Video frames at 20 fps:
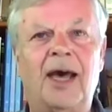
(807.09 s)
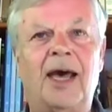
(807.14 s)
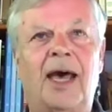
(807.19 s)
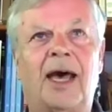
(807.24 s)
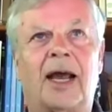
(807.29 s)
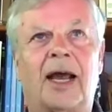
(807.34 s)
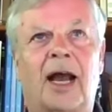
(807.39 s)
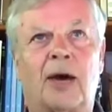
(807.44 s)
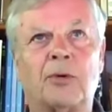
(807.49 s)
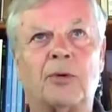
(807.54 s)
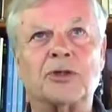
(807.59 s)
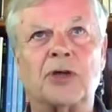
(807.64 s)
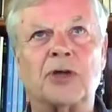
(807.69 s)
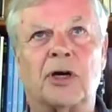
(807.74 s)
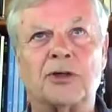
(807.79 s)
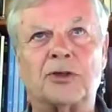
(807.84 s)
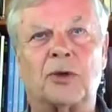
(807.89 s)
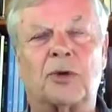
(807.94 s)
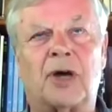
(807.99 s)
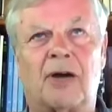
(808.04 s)
And I was
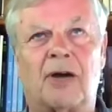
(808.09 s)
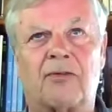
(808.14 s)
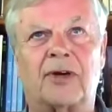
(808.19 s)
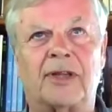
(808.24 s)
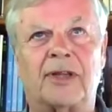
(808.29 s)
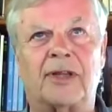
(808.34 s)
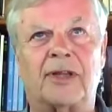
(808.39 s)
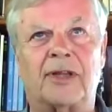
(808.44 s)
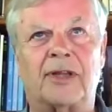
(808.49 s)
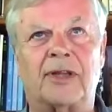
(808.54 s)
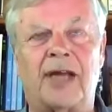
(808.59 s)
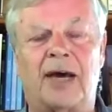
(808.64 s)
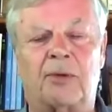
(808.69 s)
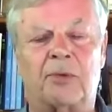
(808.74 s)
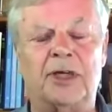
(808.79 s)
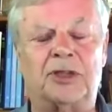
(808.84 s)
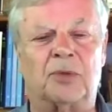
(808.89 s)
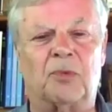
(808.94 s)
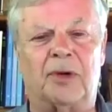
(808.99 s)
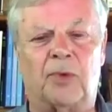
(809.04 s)
also covering that
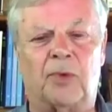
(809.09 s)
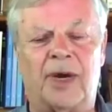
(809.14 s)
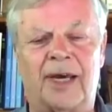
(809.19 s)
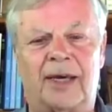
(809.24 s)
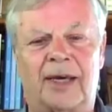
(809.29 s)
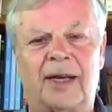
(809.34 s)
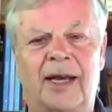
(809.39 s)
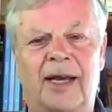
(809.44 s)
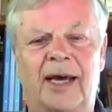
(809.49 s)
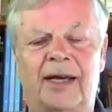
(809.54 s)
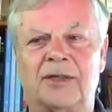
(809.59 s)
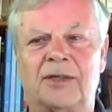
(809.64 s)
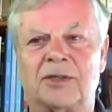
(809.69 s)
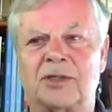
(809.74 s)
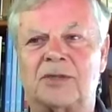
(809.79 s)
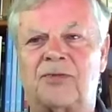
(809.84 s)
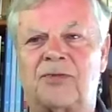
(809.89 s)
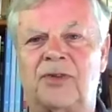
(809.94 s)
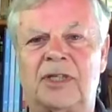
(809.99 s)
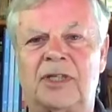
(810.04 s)
region when Reagan
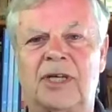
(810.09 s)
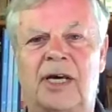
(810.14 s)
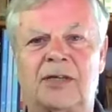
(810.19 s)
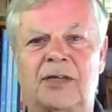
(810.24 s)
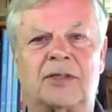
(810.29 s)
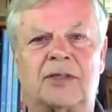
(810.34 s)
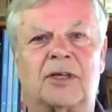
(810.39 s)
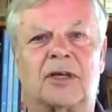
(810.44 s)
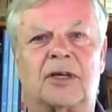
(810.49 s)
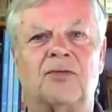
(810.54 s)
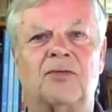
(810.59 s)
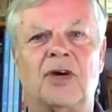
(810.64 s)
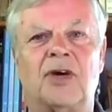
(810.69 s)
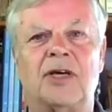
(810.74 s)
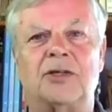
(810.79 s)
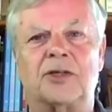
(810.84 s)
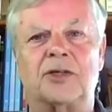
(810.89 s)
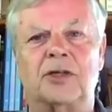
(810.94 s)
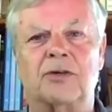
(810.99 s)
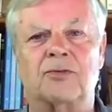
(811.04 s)
had his
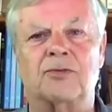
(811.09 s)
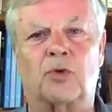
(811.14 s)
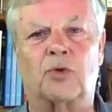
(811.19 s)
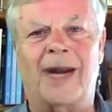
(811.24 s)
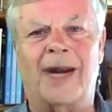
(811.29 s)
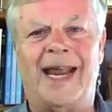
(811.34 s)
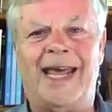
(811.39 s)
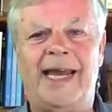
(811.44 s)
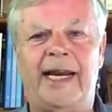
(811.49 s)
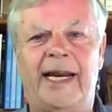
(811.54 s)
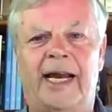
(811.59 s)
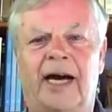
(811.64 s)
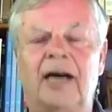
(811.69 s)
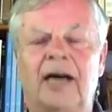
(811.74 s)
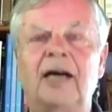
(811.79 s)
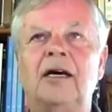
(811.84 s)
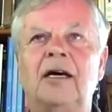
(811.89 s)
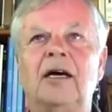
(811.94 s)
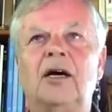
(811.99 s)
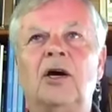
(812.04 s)
fantastic invasion of
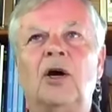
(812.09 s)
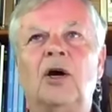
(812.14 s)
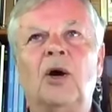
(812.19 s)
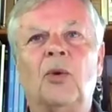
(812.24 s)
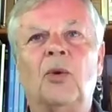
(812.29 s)
Grenada,